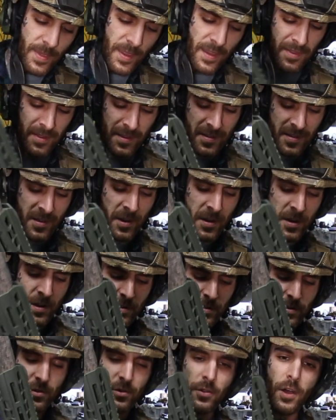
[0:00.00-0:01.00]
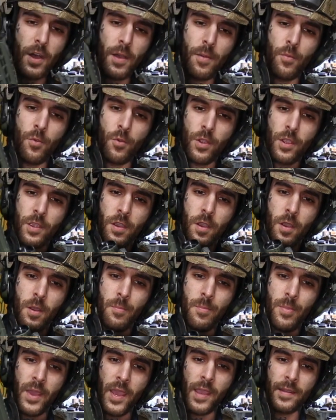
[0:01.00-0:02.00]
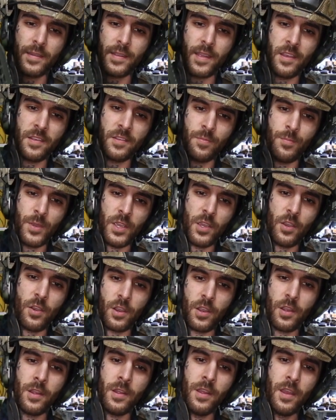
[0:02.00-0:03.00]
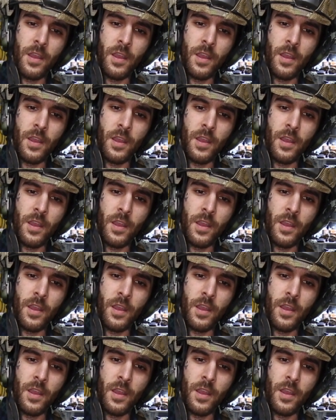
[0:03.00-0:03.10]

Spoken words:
This gun is a lot more compact, SBR.